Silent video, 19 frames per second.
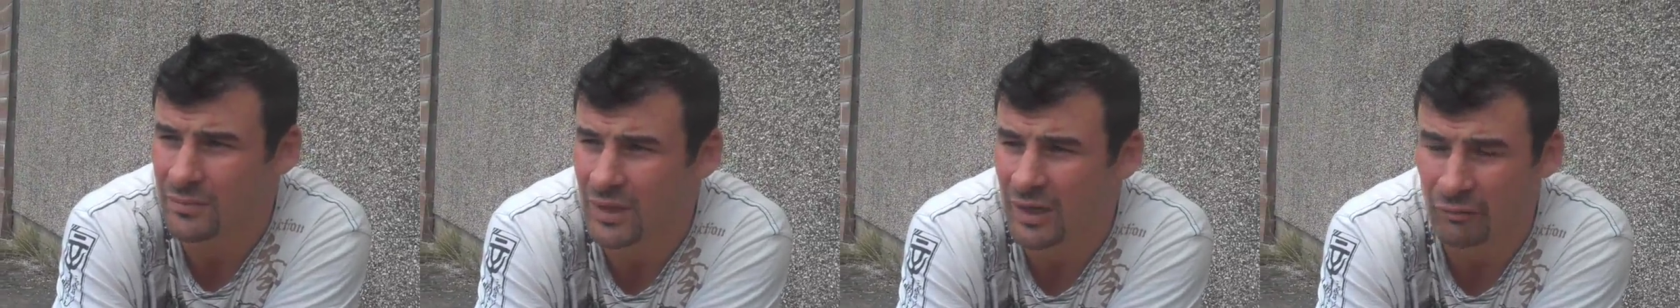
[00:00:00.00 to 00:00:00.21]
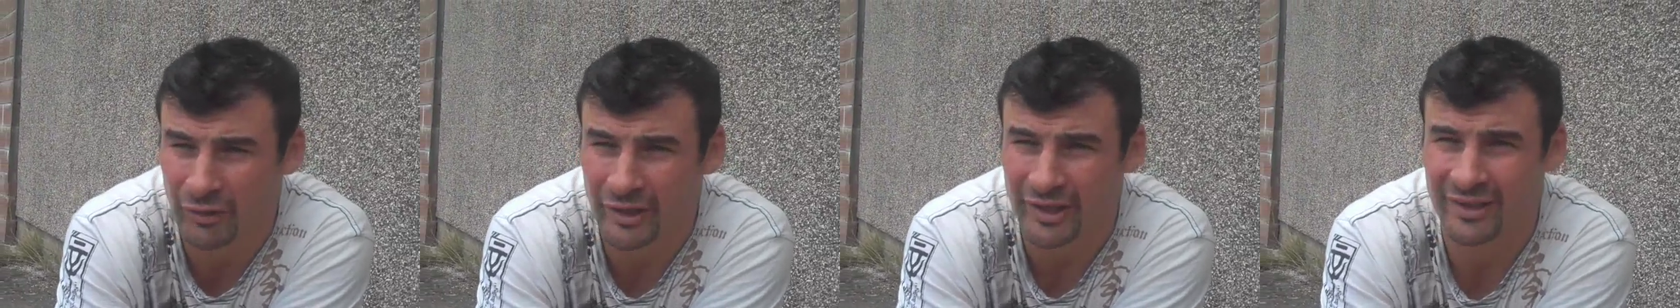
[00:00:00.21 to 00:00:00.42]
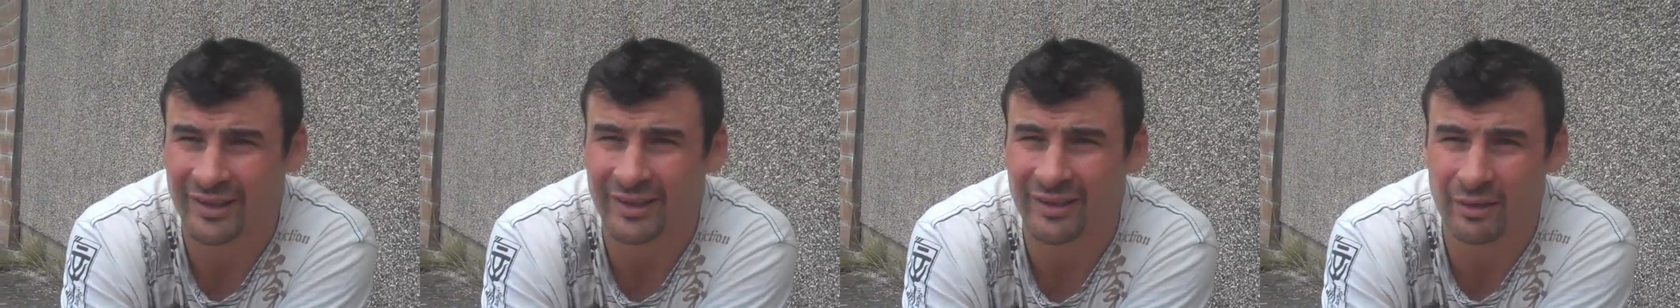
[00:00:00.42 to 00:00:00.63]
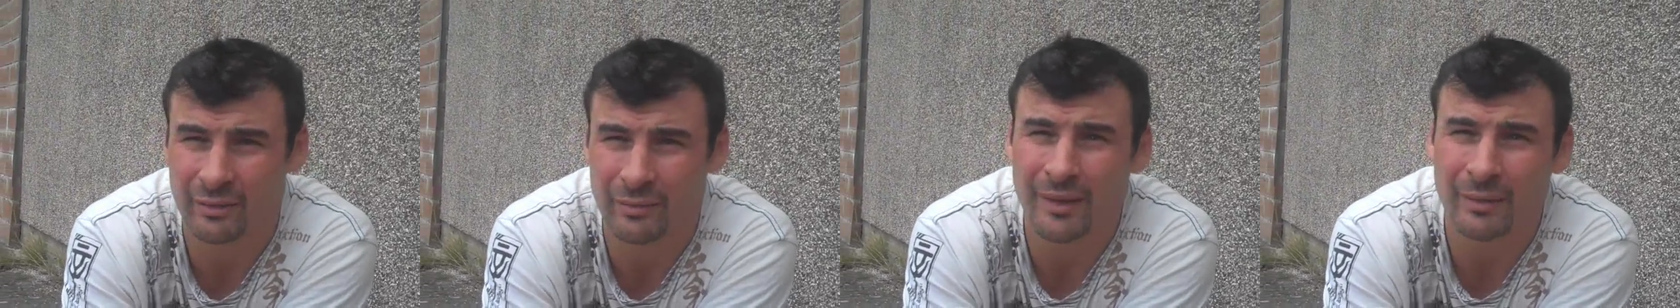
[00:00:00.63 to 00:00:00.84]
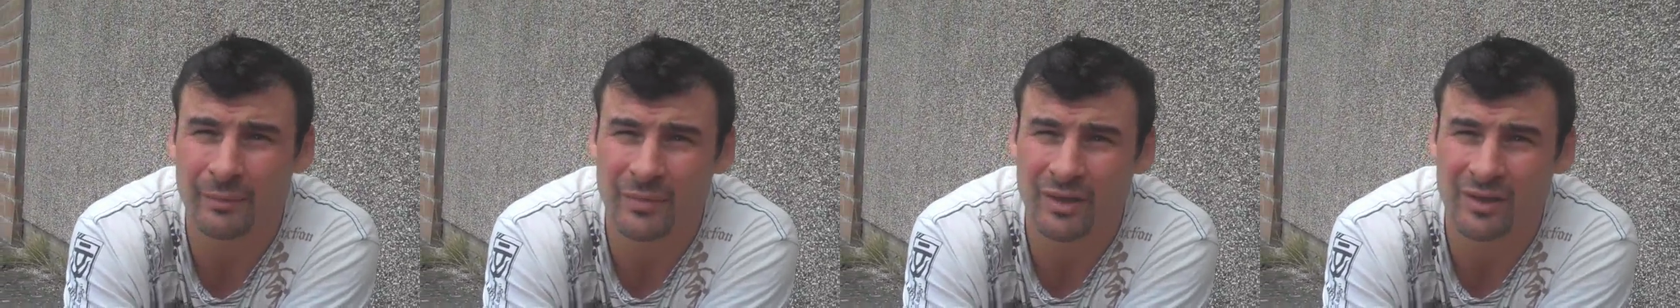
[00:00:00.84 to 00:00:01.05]
I really needed him
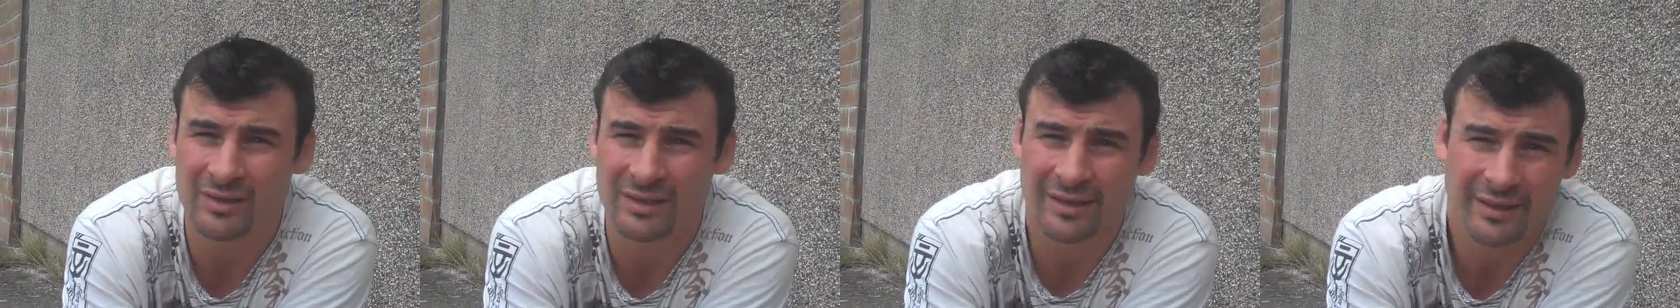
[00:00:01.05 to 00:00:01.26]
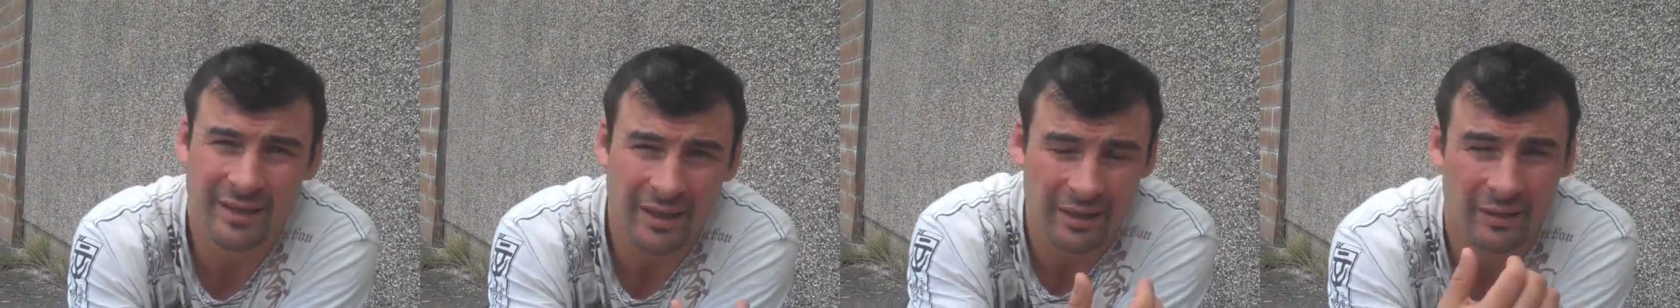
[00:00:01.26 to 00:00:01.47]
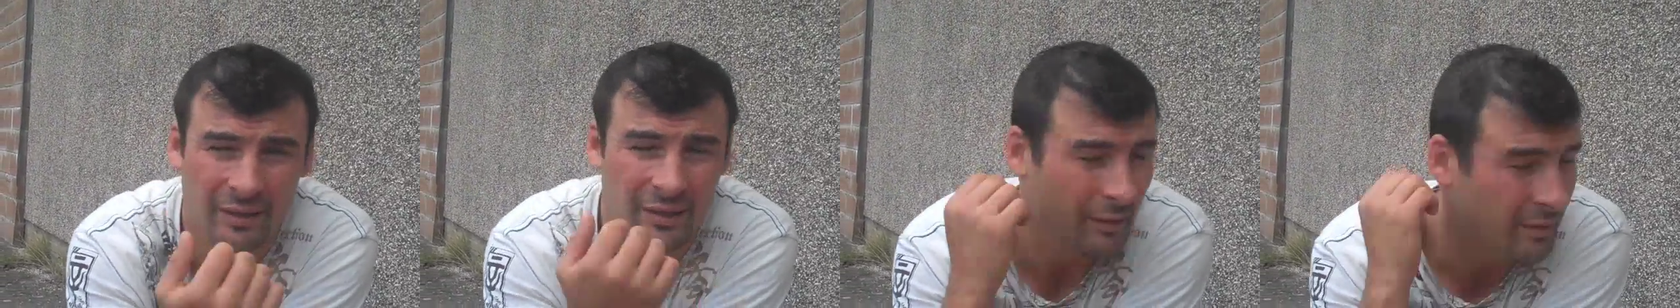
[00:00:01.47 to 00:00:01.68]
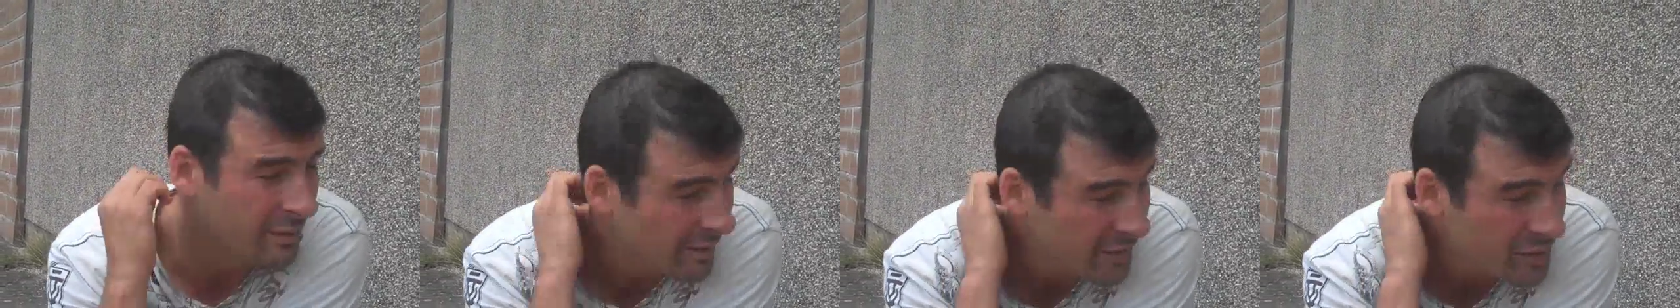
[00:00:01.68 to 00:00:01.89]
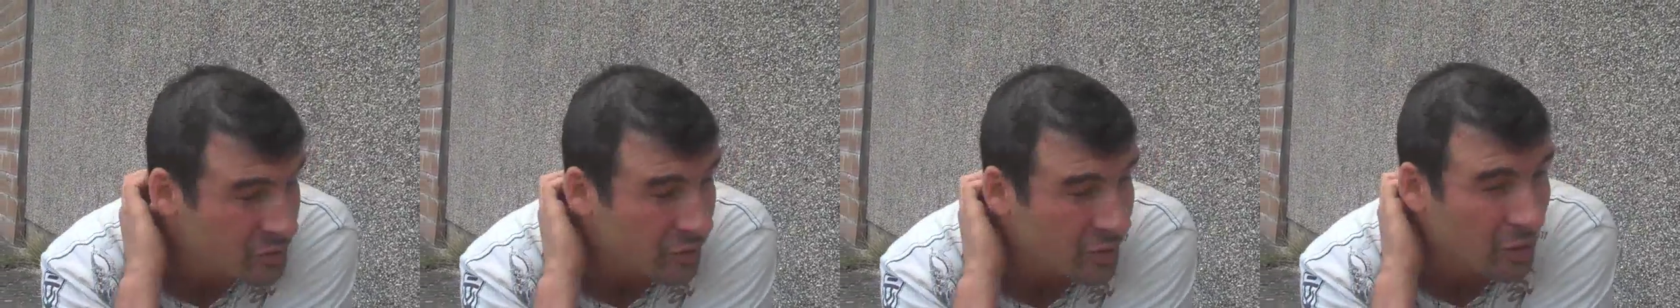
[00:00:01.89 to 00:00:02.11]
in because I, did, I, I, had an
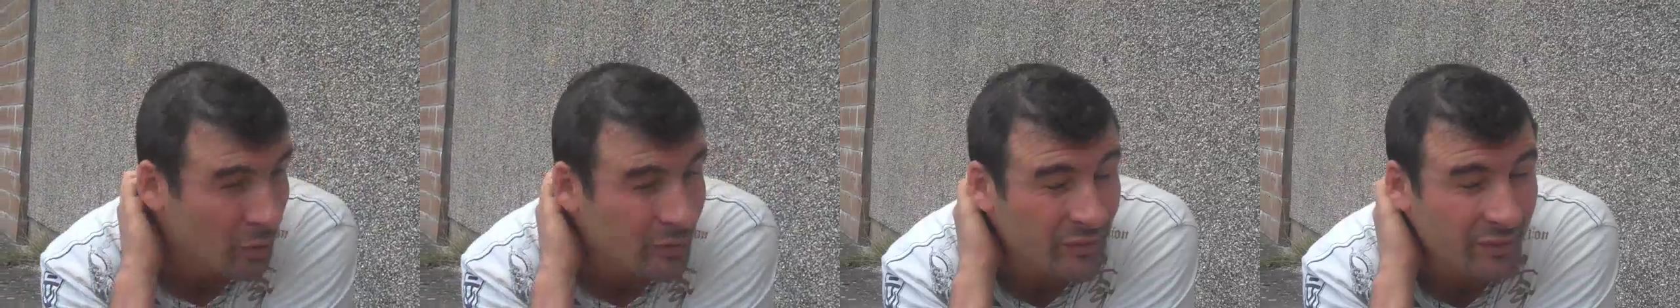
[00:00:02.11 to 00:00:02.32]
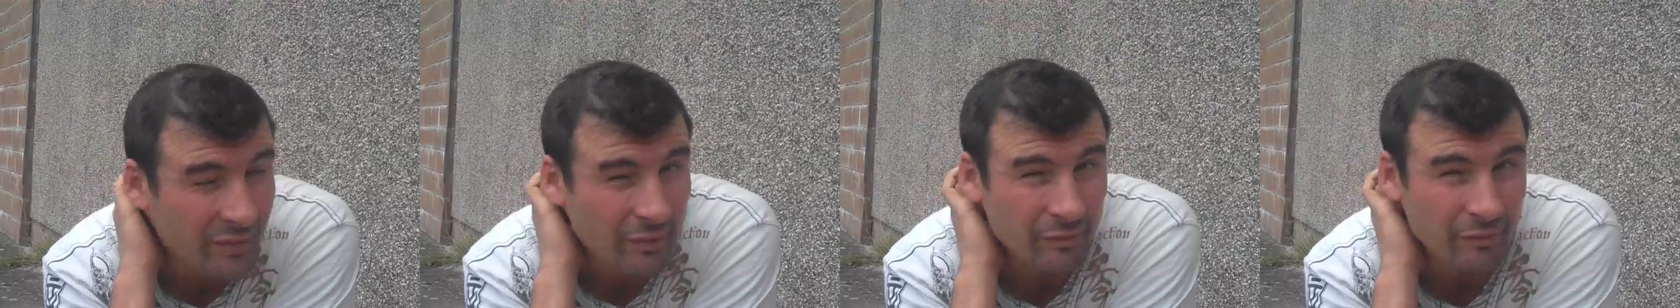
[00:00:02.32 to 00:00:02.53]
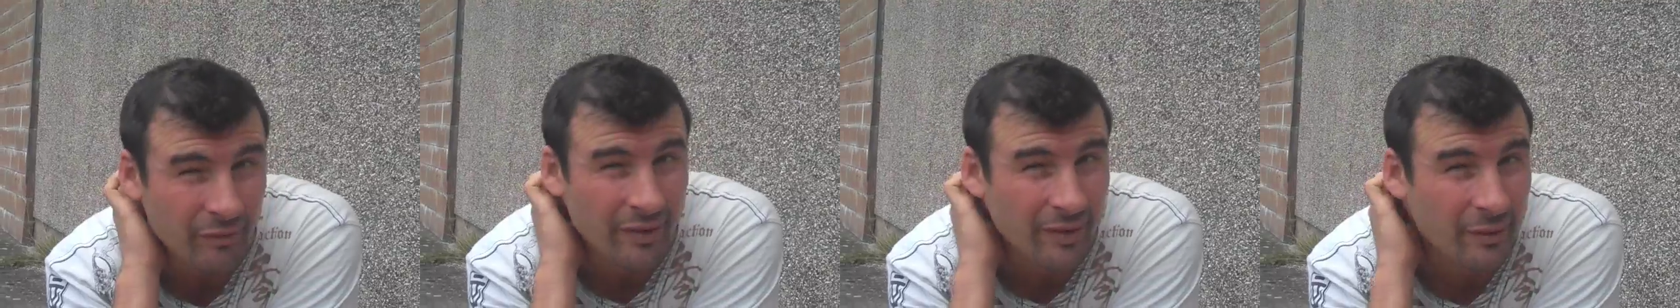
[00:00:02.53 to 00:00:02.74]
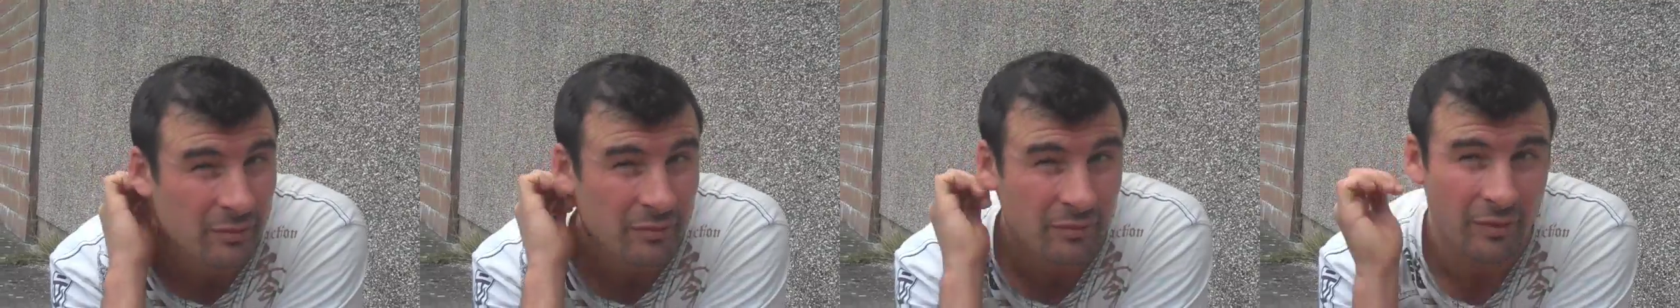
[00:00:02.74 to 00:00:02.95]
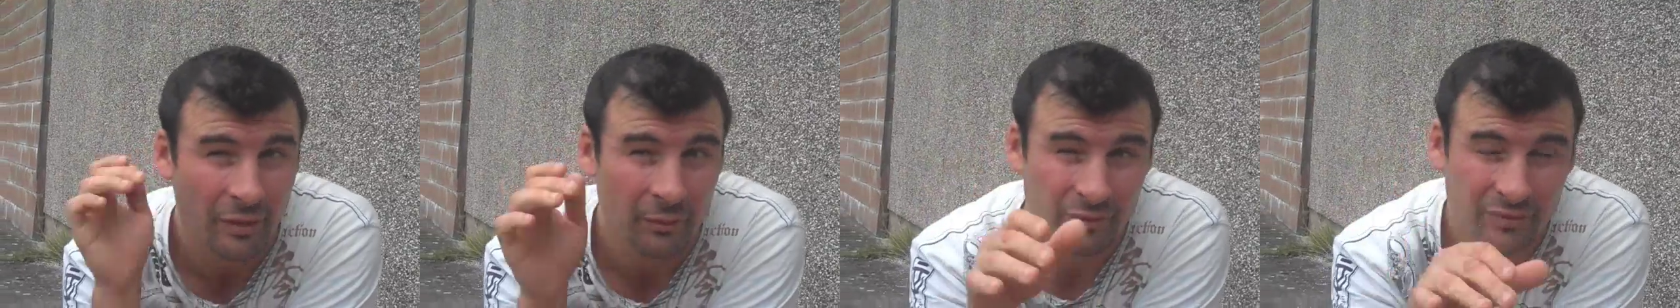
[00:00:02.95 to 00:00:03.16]
injury going into that fight. I,
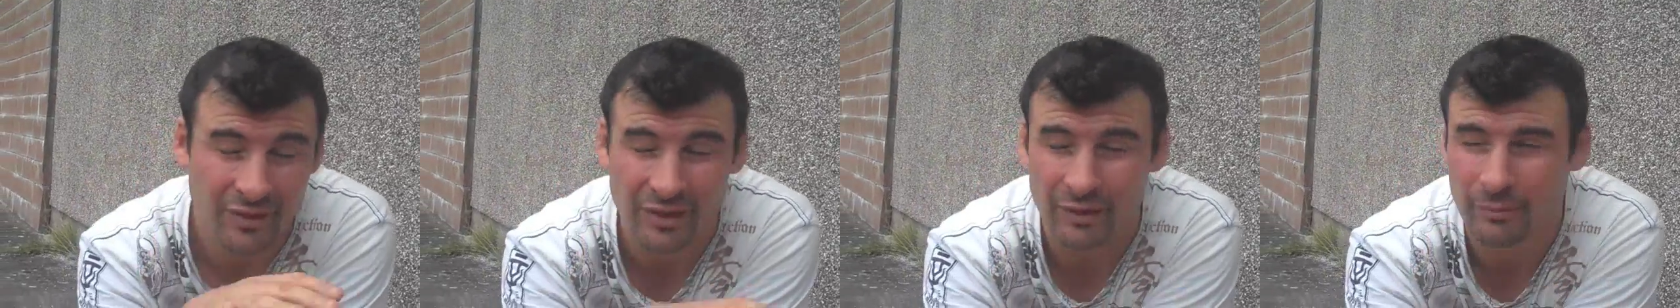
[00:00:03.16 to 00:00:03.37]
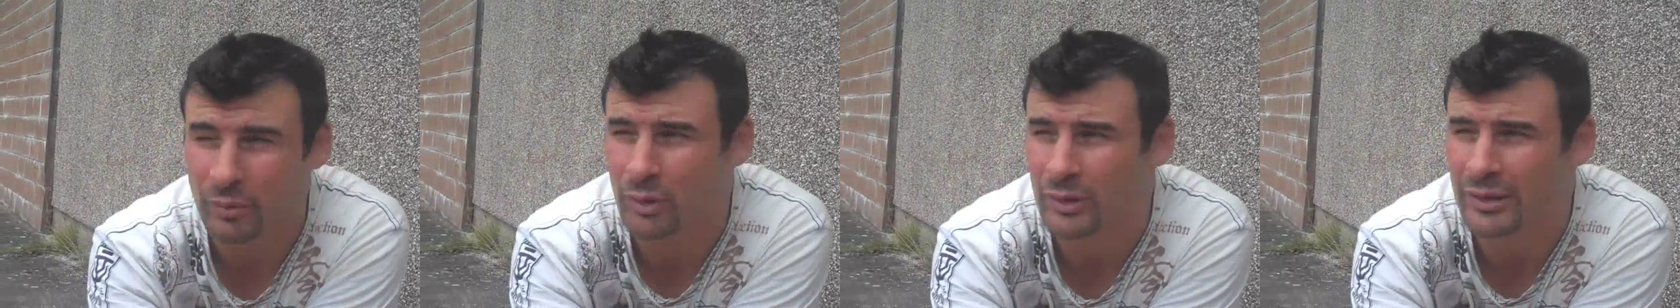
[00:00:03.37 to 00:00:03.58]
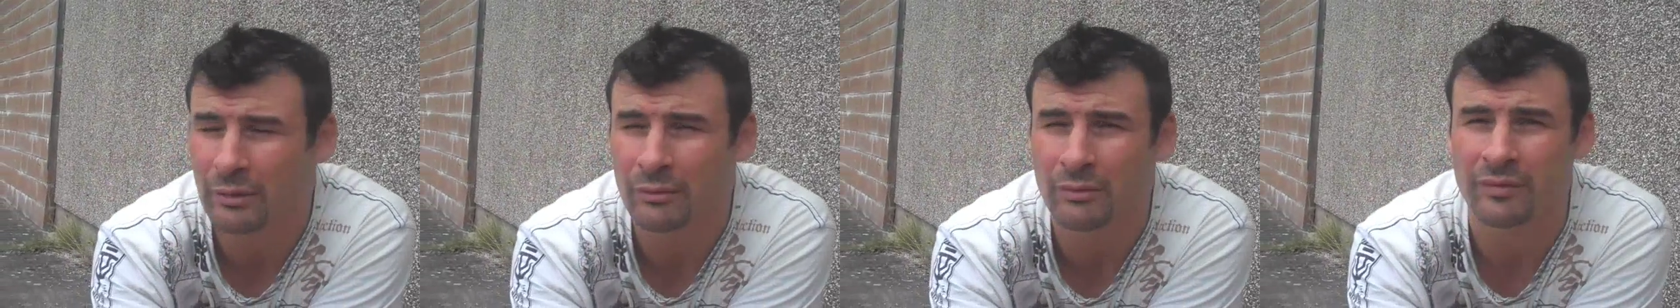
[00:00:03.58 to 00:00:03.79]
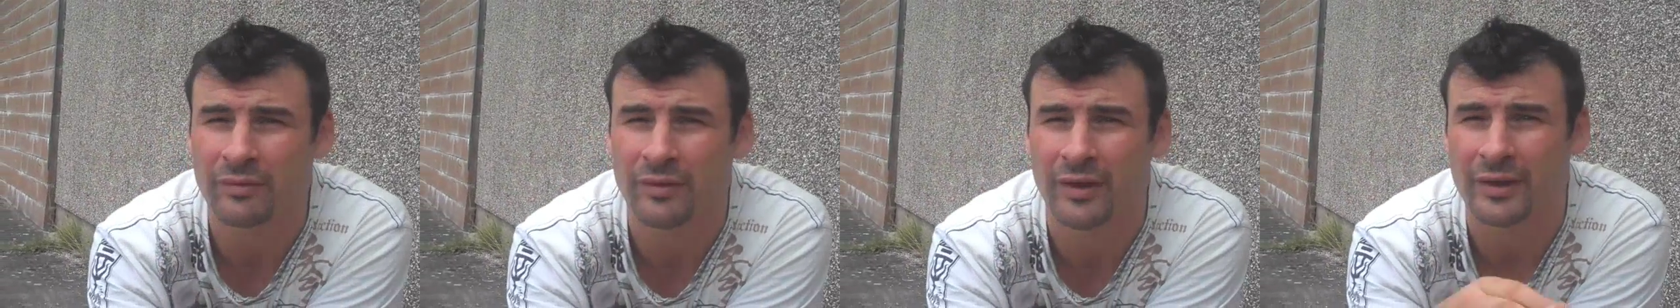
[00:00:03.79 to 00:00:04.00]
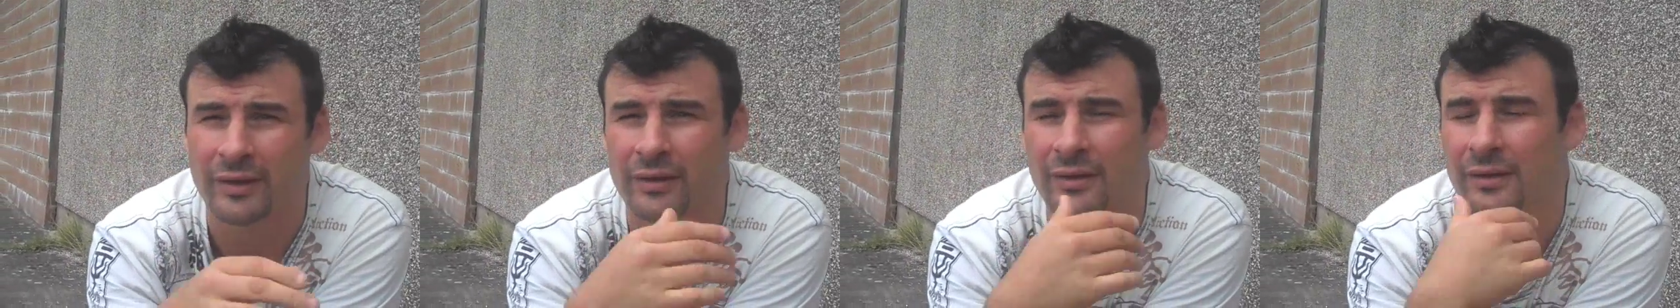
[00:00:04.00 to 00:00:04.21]
was, I nearly pulled out of the
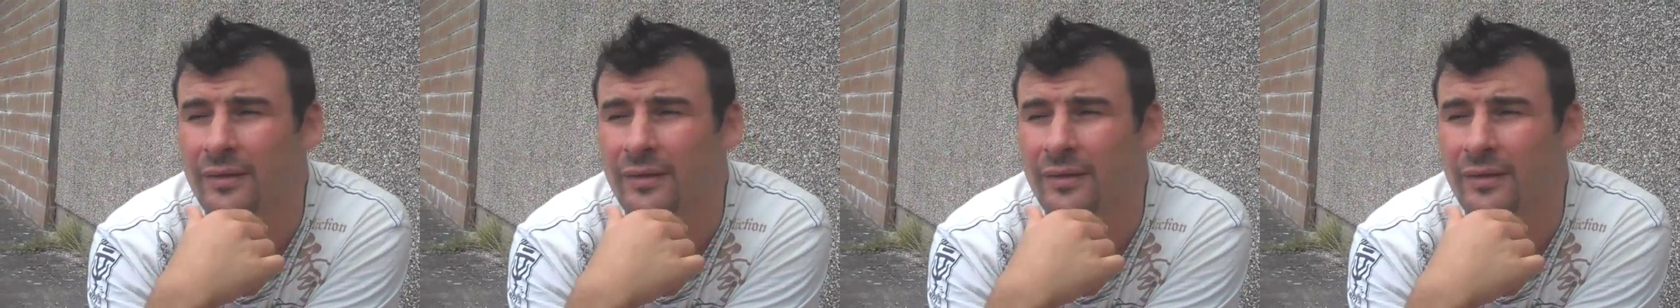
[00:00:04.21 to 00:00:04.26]
fight.